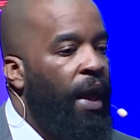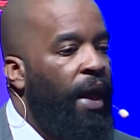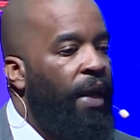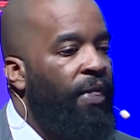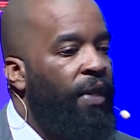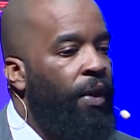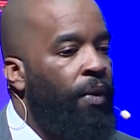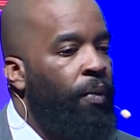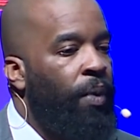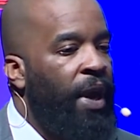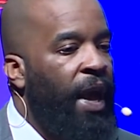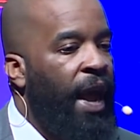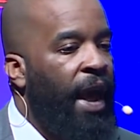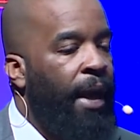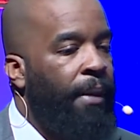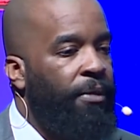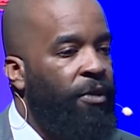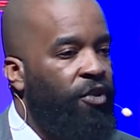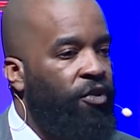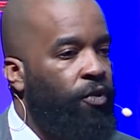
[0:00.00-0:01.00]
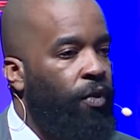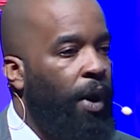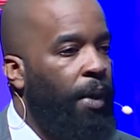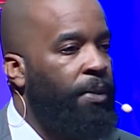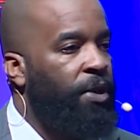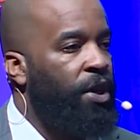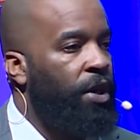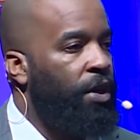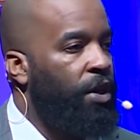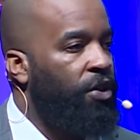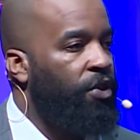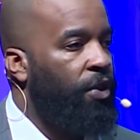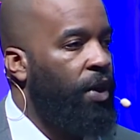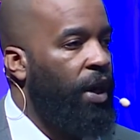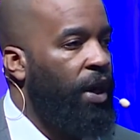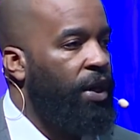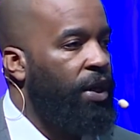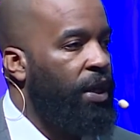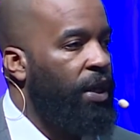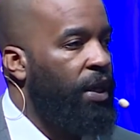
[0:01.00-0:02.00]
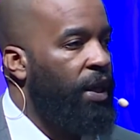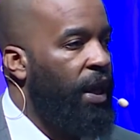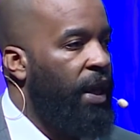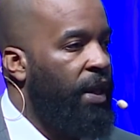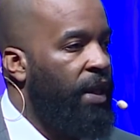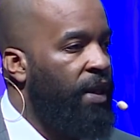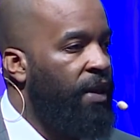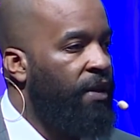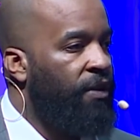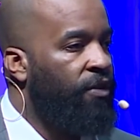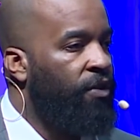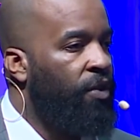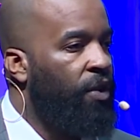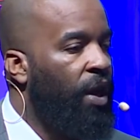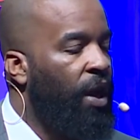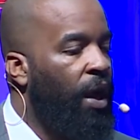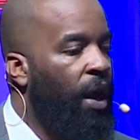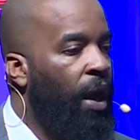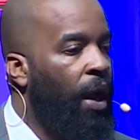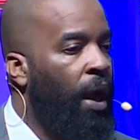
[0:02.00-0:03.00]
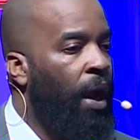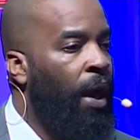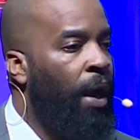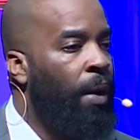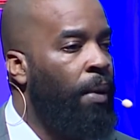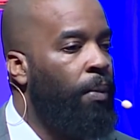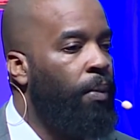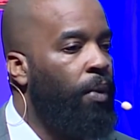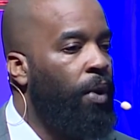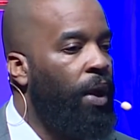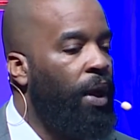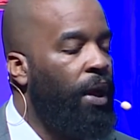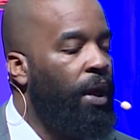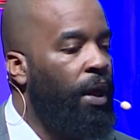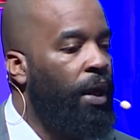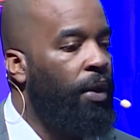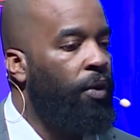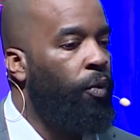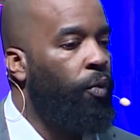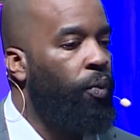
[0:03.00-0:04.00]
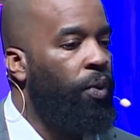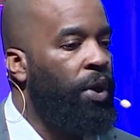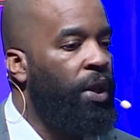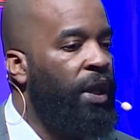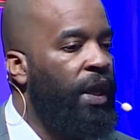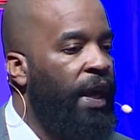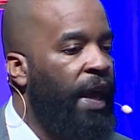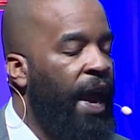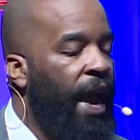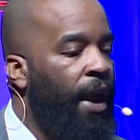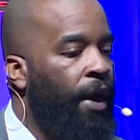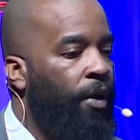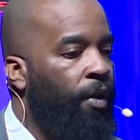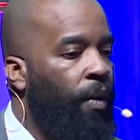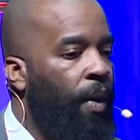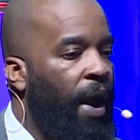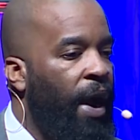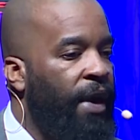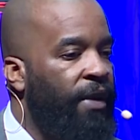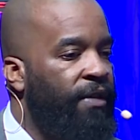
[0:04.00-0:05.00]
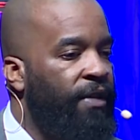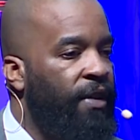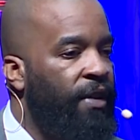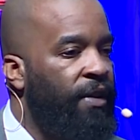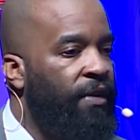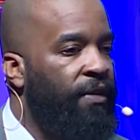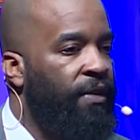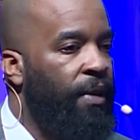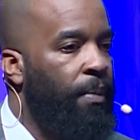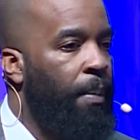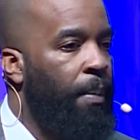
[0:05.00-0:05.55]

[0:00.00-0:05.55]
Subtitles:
Then we have disruption and destruction, and this really categorizes the